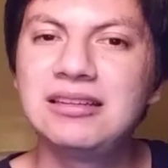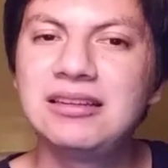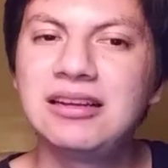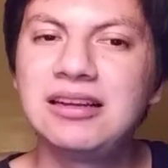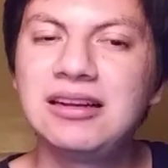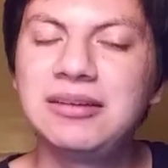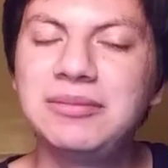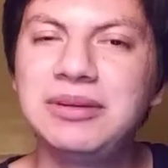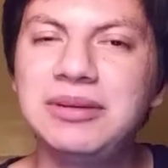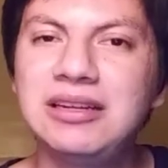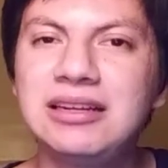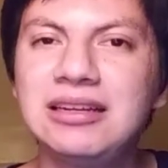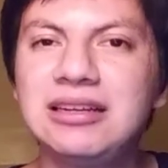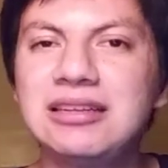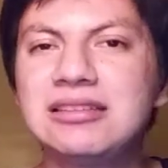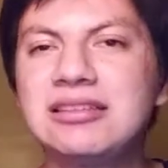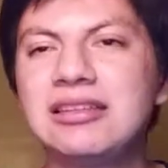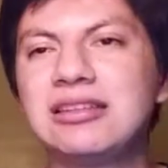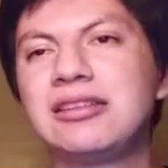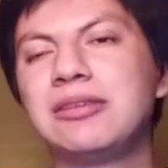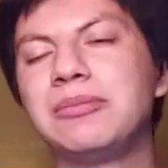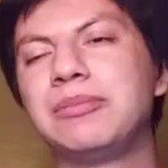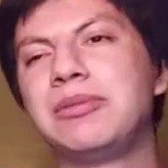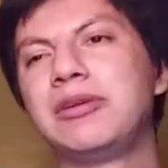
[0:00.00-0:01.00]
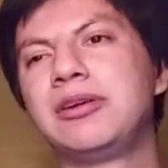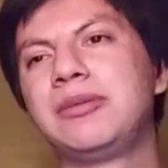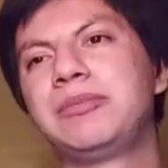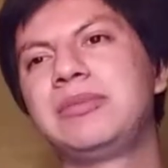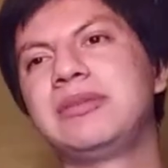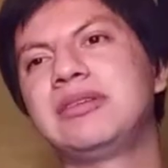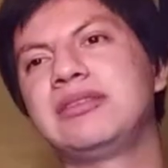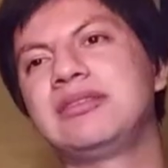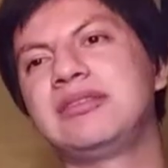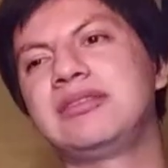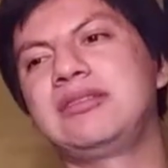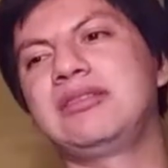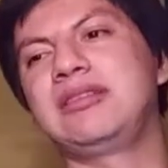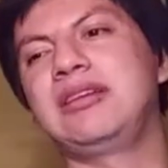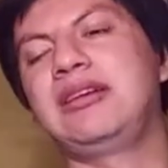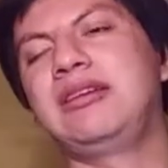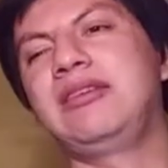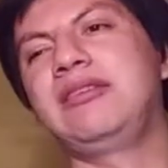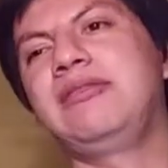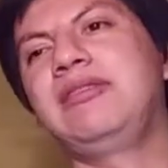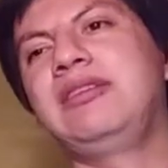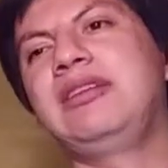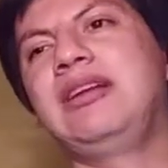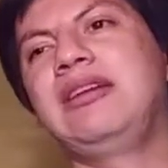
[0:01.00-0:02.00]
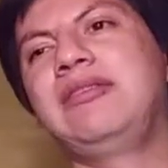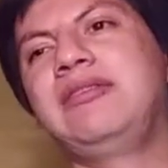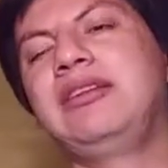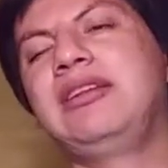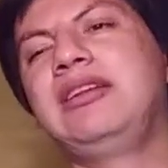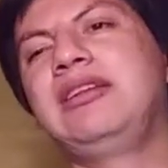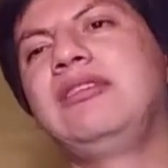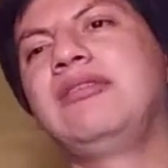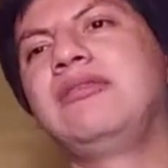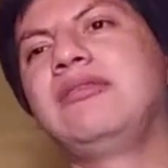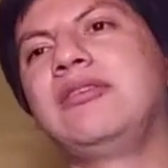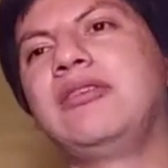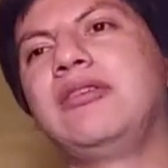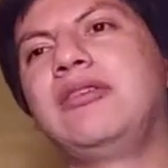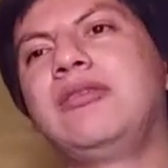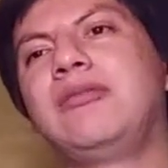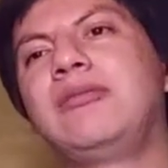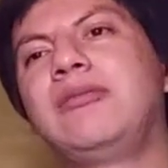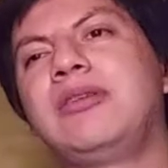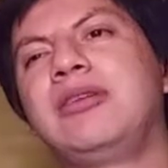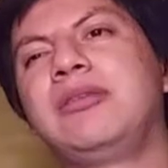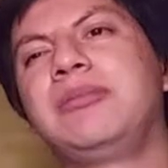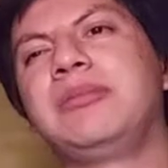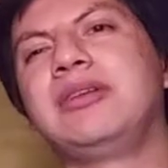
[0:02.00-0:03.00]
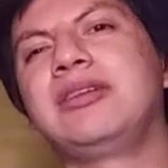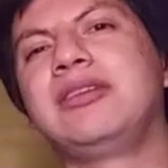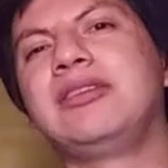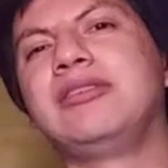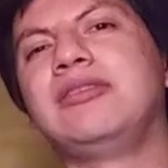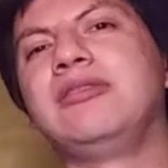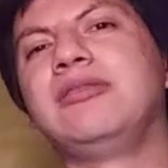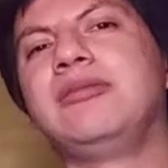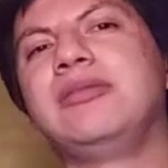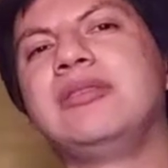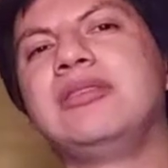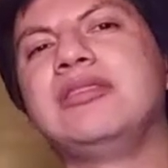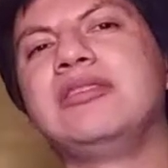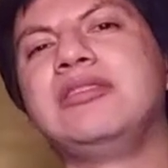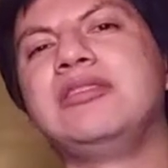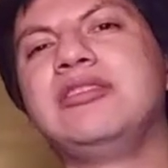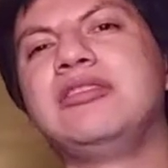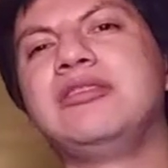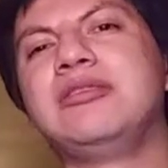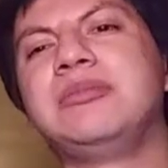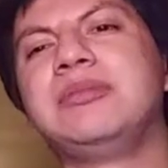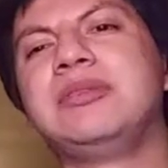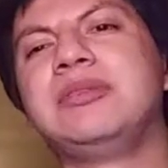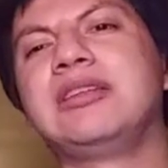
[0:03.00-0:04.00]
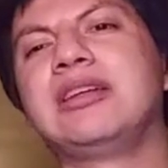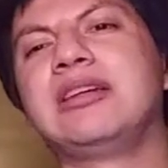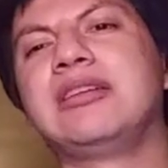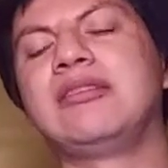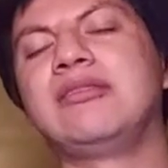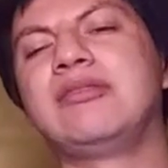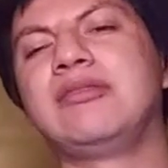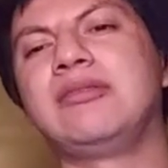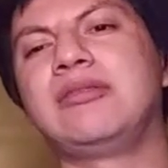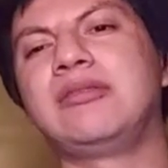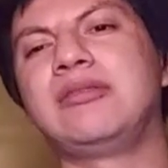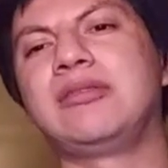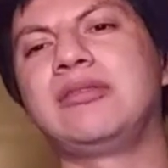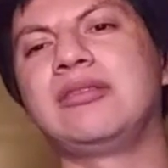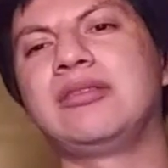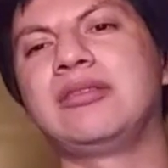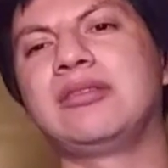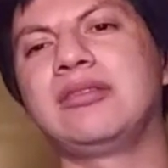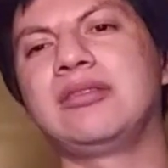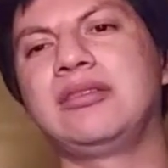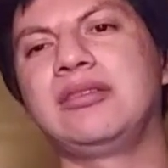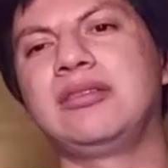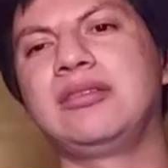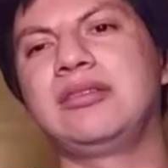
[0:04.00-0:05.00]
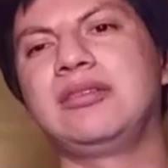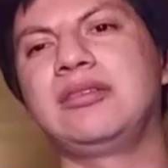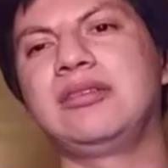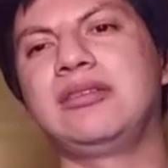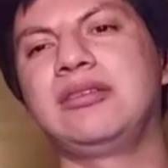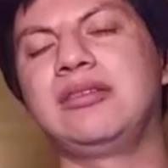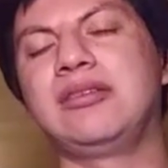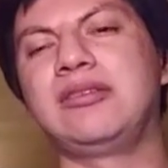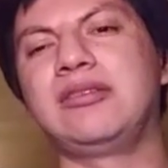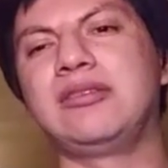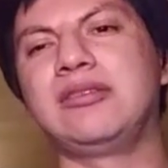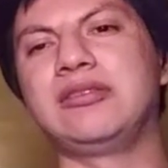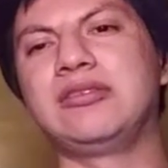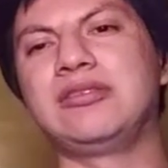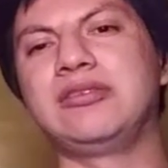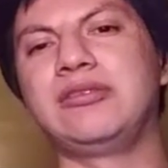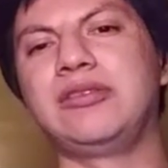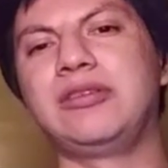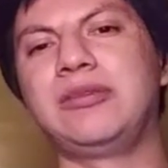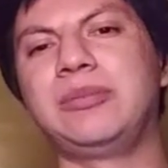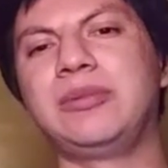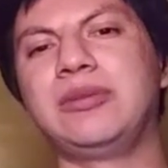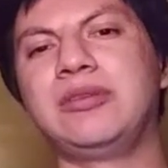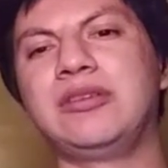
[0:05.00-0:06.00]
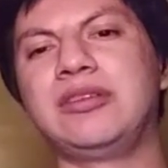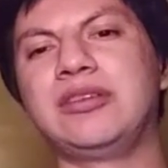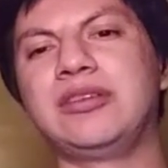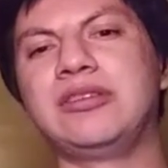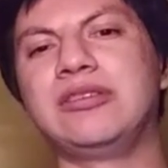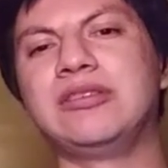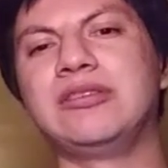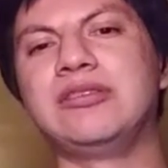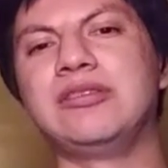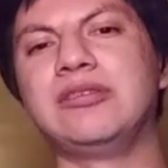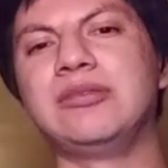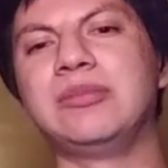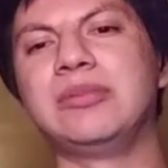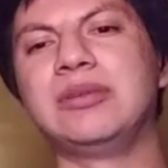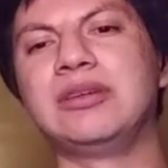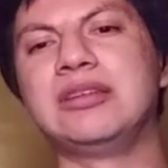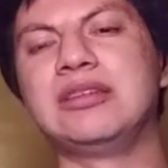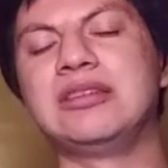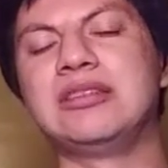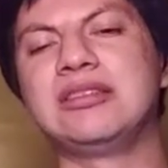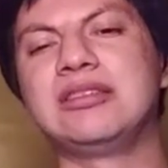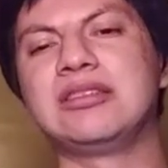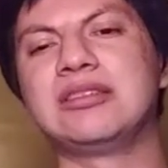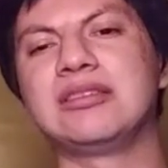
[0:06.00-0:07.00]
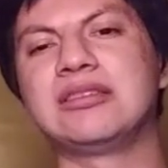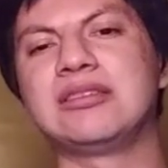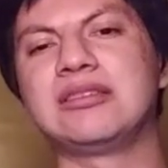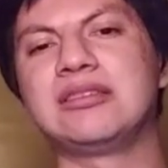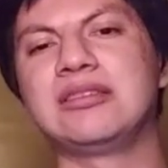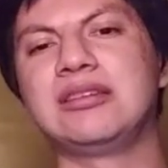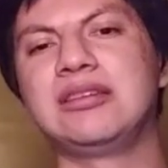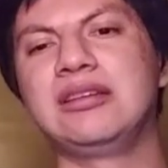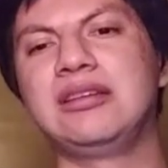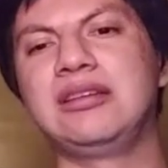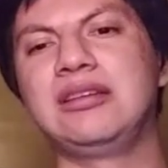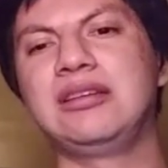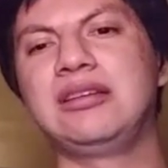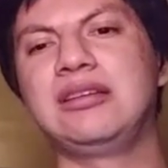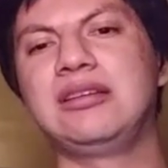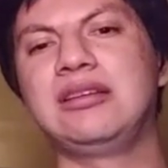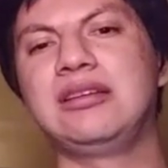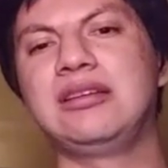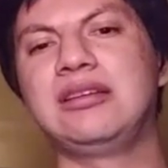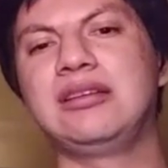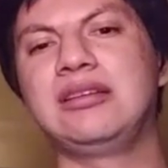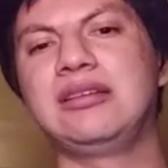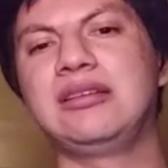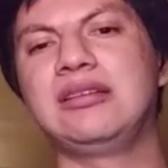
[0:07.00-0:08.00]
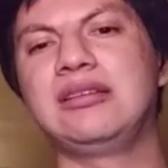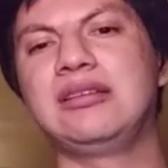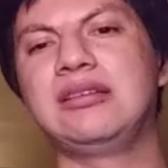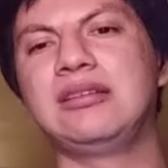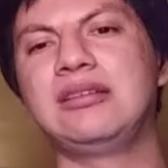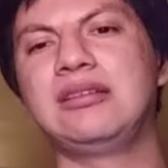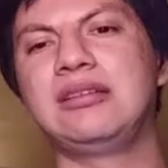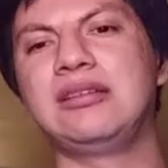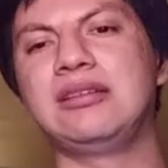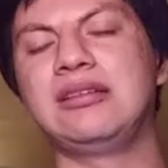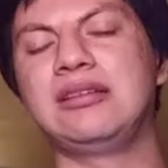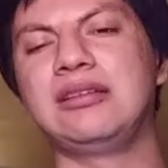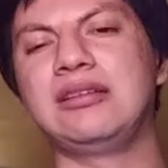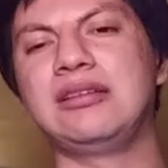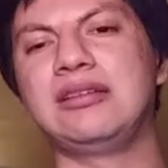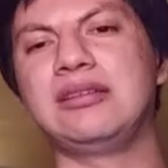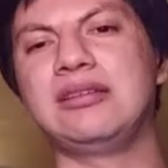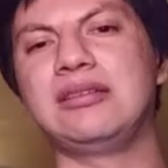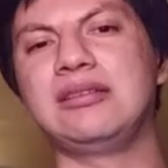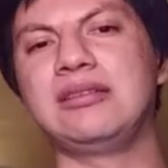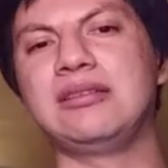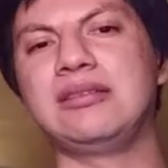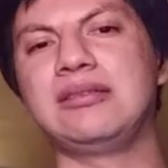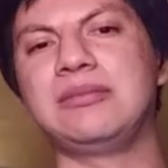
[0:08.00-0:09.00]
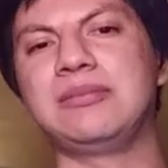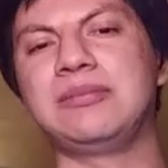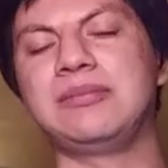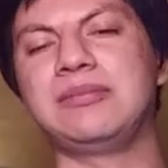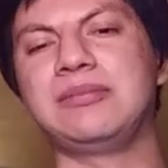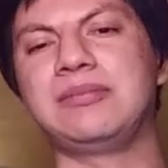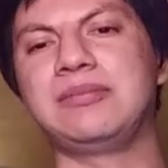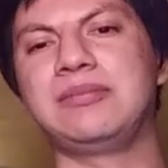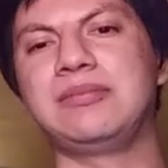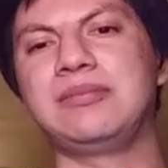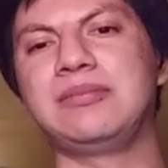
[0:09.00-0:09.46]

I mean, I guess like the purpose, I really don't know what I'm gonna do with this YouTube channel, or to upload on YouTube, but it's just um